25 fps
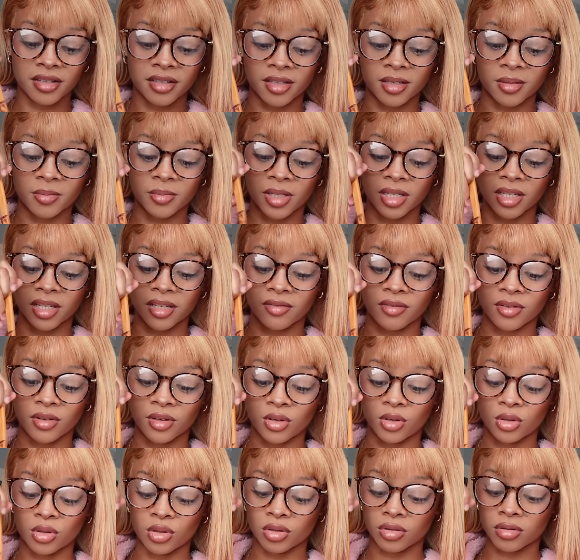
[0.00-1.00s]
Let me give
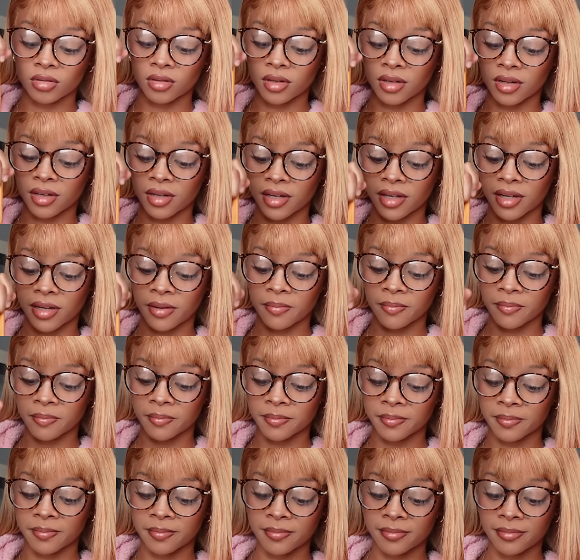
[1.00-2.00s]
it a try.
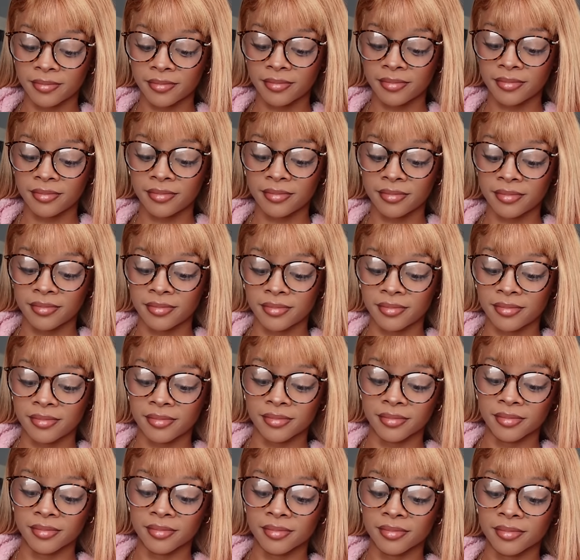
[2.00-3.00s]

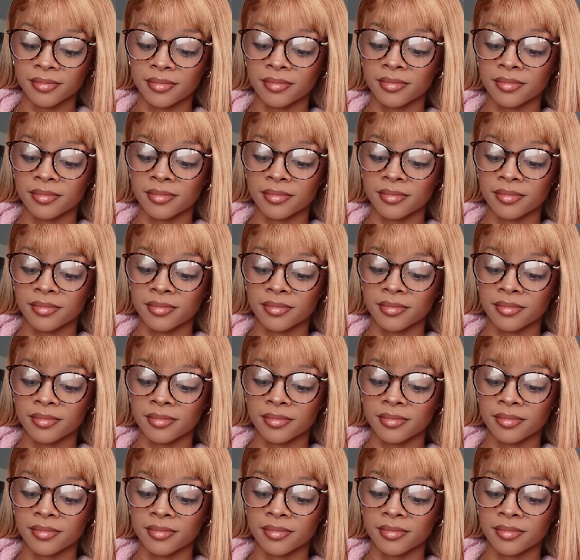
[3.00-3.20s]
Mm